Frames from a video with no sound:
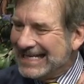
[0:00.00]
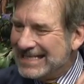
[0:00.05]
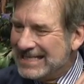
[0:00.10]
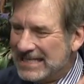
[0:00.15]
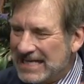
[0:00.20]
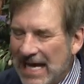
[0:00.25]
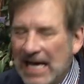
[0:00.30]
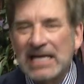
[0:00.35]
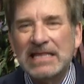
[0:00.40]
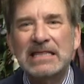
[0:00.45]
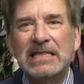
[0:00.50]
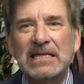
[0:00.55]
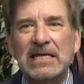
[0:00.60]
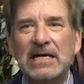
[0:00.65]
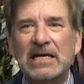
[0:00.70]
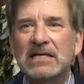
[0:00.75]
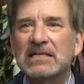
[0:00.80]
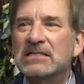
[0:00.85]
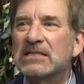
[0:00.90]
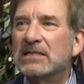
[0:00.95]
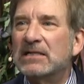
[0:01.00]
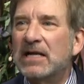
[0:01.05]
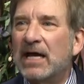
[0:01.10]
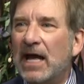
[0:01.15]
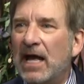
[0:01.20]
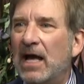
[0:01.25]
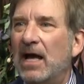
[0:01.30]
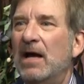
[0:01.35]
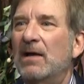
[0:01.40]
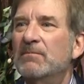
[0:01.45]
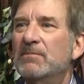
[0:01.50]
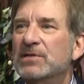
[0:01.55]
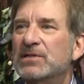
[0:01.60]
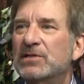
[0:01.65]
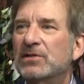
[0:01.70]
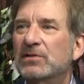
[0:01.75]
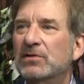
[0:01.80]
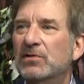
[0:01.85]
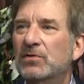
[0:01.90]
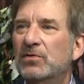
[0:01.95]
Death is an
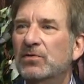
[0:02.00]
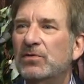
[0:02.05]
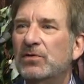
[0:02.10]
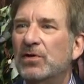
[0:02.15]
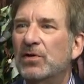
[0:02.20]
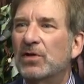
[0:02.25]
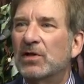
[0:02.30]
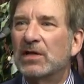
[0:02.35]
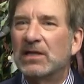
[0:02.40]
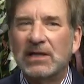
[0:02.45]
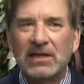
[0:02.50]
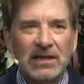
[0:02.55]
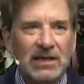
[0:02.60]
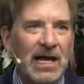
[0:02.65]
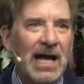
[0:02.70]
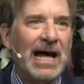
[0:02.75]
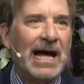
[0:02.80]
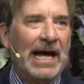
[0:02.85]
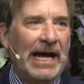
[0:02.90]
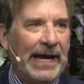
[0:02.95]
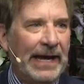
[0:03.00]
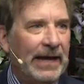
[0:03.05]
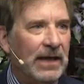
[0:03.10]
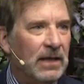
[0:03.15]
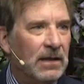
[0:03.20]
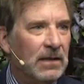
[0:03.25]
absolute lie.